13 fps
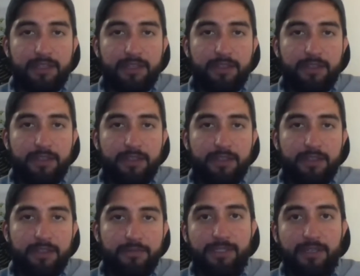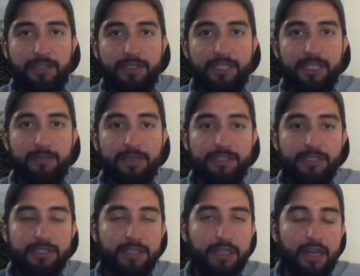the captains on the team. It's
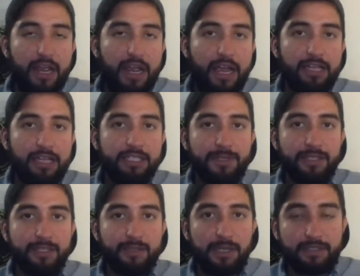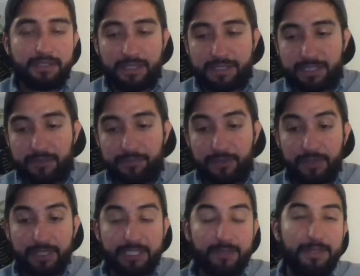just hasn't been his best season. If we look
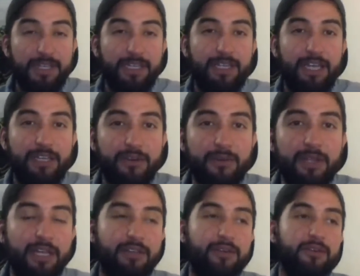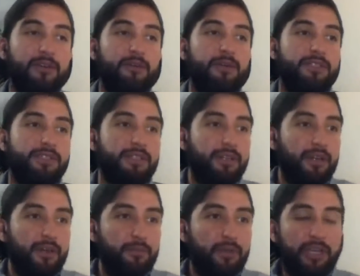at someone like Layun, who was
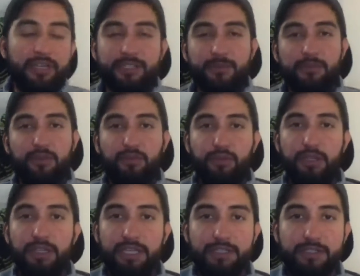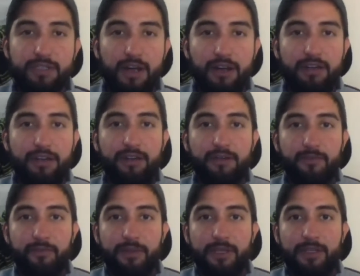playing some thrilling soccer
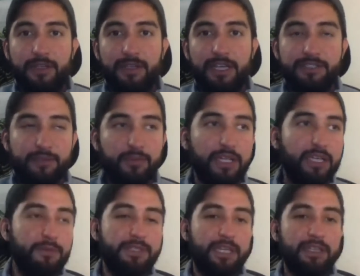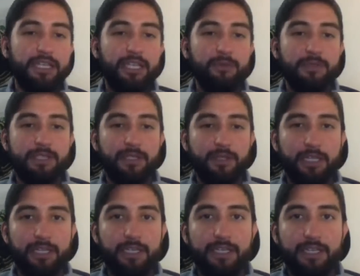last year, I think he was the
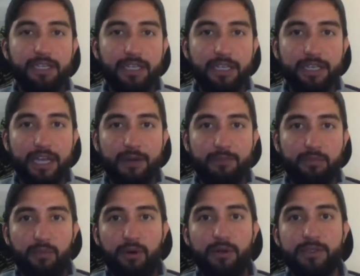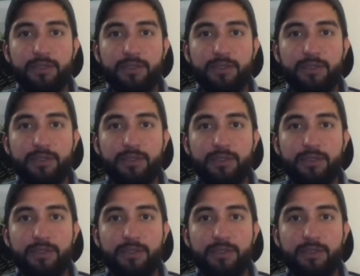leading. He had more
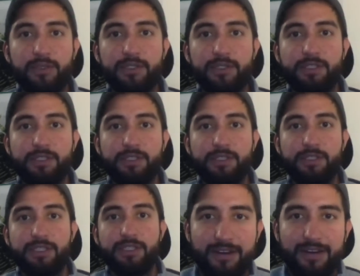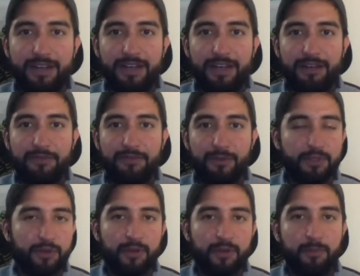for a
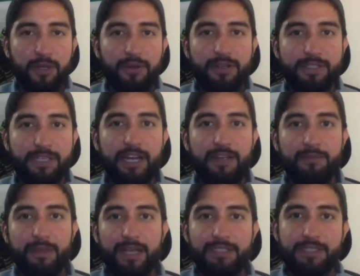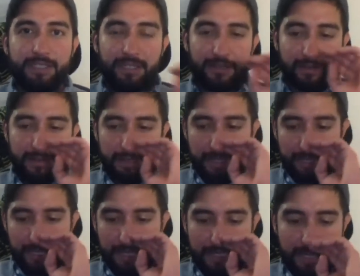certain period of time last year,
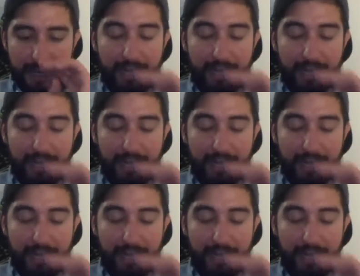and now, I